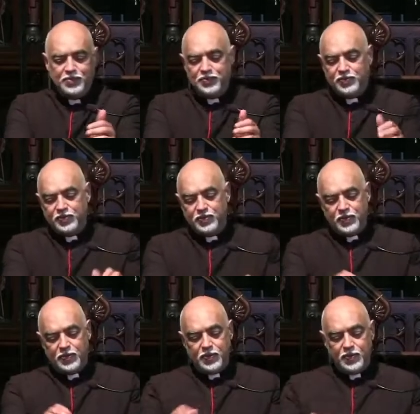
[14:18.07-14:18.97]

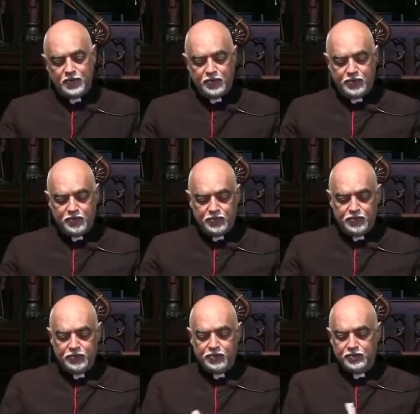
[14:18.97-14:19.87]

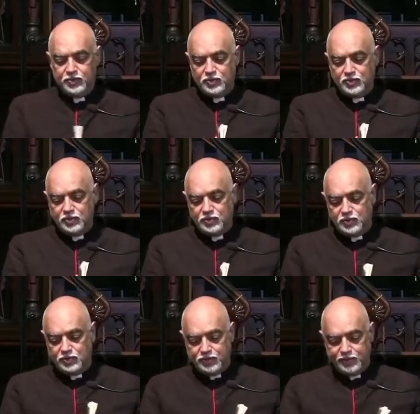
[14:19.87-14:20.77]

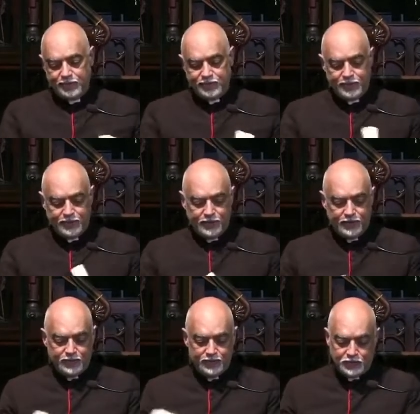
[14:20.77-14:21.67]

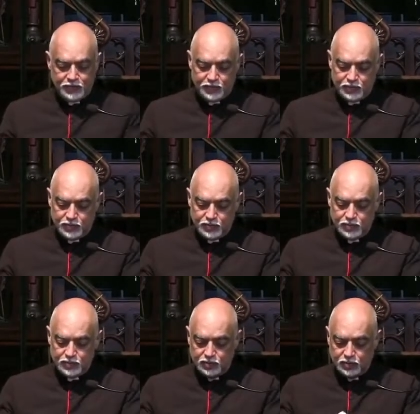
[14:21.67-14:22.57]

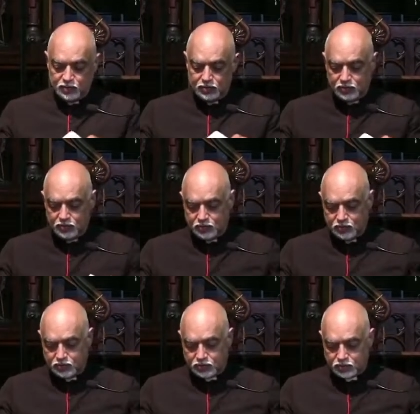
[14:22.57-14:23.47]

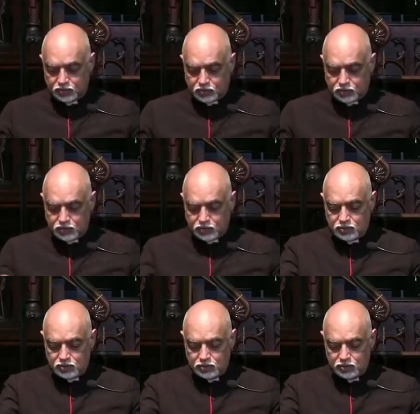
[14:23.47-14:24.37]

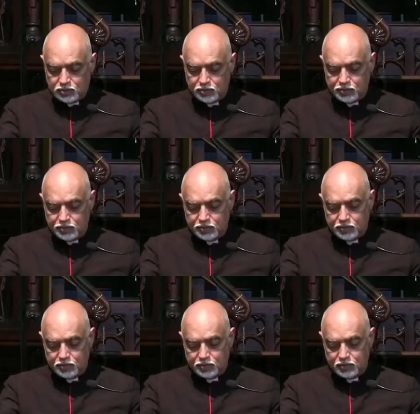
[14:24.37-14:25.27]
(no one is talking)